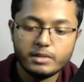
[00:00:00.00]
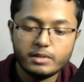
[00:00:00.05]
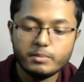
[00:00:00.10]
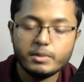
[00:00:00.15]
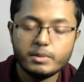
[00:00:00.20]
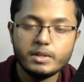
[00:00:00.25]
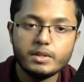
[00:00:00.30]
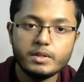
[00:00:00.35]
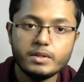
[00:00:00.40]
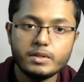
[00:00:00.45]
let
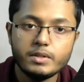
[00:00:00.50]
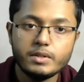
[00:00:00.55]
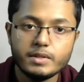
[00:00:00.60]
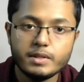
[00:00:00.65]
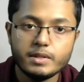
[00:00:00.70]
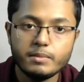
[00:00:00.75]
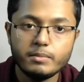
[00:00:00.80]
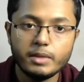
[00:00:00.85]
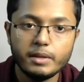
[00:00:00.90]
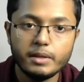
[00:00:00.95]
me
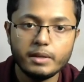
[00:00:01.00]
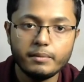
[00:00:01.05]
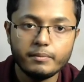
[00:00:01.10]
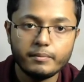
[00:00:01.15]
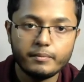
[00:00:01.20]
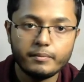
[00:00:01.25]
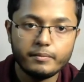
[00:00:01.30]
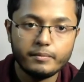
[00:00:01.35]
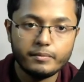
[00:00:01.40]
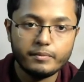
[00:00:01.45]
simply
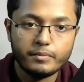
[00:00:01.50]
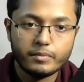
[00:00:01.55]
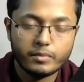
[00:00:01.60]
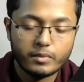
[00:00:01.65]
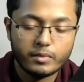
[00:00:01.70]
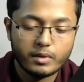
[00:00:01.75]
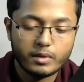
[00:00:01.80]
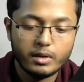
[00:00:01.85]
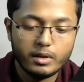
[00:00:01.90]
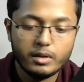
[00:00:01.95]

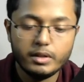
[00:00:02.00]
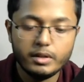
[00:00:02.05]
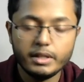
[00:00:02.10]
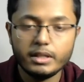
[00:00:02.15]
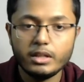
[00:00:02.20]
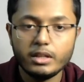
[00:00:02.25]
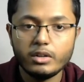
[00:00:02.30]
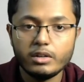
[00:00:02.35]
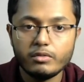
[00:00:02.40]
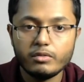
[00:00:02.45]

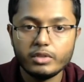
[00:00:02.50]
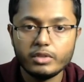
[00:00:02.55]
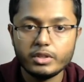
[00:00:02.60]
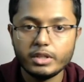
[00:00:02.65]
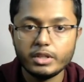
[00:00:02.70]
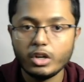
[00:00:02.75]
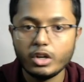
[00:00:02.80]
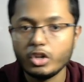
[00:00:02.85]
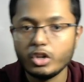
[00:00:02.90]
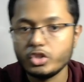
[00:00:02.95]
declare
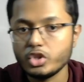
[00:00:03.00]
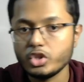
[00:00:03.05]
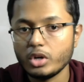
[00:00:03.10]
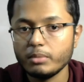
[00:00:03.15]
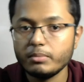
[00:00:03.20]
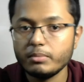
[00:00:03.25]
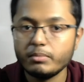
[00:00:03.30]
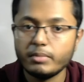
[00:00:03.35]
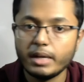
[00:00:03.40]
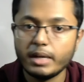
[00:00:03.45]
everything on
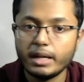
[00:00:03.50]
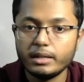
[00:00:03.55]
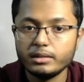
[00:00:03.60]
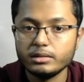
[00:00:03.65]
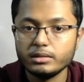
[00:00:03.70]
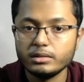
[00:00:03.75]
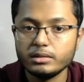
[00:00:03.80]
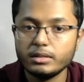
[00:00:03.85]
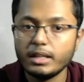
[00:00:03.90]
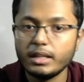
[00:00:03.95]
top,
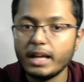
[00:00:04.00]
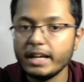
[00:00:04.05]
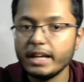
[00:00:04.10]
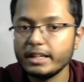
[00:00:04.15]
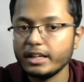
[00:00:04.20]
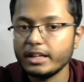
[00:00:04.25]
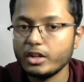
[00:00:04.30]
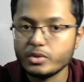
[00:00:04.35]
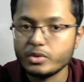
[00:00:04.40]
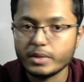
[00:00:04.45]
and the
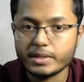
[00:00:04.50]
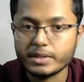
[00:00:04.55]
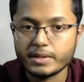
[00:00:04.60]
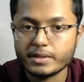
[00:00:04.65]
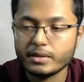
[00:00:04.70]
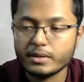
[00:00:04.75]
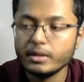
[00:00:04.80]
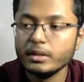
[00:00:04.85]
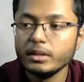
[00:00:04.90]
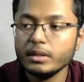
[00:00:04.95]
light can also
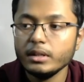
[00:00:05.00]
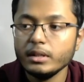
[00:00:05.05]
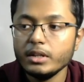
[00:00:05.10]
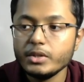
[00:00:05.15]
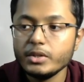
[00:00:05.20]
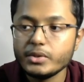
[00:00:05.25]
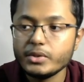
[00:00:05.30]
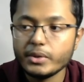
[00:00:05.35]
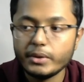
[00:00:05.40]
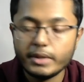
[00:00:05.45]
exist.
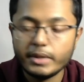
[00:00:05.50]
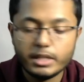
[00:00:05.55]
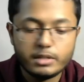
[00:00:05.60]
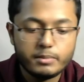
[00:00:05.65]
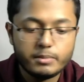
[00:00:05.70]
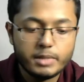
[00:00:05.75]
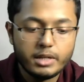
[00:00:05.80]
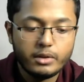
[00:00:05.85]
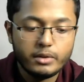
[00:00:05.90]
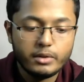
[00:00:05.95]
So
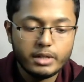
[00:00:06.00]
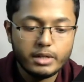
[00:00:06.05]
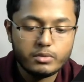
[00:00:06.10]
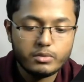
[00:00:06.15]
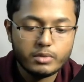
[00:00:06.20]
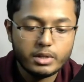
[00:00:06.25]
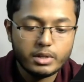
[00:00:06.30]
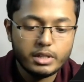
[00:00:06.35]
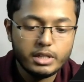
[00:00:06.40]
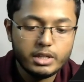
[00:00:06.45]
let me
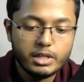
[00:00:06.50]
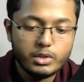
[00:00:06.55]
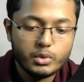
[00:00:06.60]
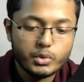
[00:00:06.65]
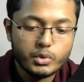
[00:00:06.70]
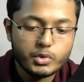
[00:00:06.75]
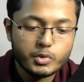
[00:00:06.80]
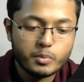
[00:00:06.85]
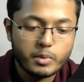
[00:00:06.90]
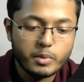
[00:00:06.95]
create one
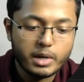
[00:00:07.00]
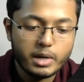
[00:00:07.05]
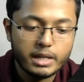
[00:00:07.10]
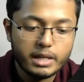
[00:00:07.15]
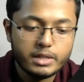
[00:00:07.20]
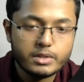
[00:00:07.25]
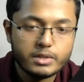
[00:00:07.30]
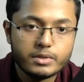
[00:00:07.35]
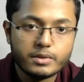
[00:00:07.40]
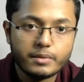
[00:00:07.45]
hero
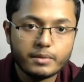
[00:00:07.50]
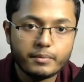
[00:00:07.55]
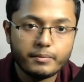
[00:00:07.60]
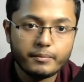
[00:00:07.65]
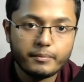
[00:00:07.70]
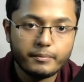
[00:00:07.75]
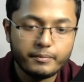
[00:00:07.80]
sprite,